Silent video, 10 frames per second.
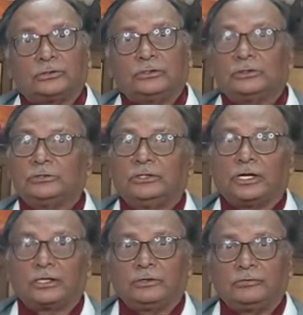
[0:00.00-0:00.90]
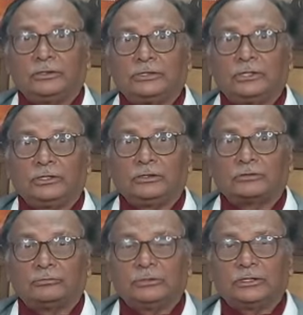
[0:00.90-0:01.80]
in Dhaka were thinking
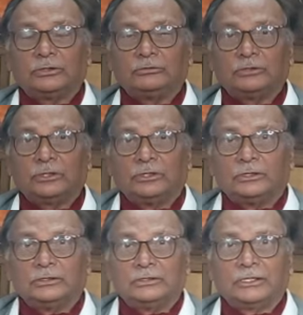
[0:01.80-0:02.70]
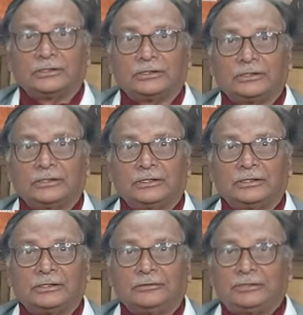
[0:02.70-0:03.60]
sometimes that
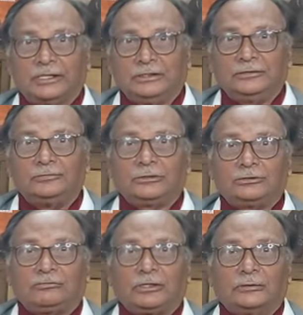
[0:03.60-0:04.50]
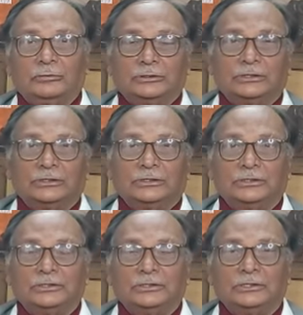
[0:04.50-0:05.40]
the Chinese must have come in,
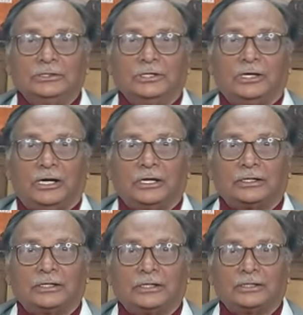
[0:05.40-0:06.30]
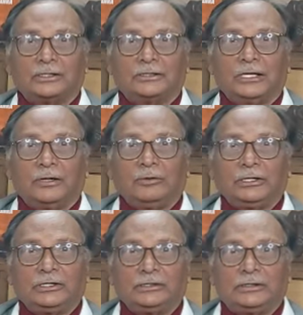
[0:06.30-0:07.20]
or the
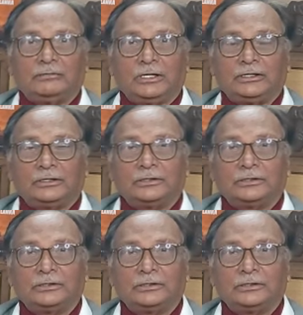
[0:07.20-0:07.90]
Americans have landed.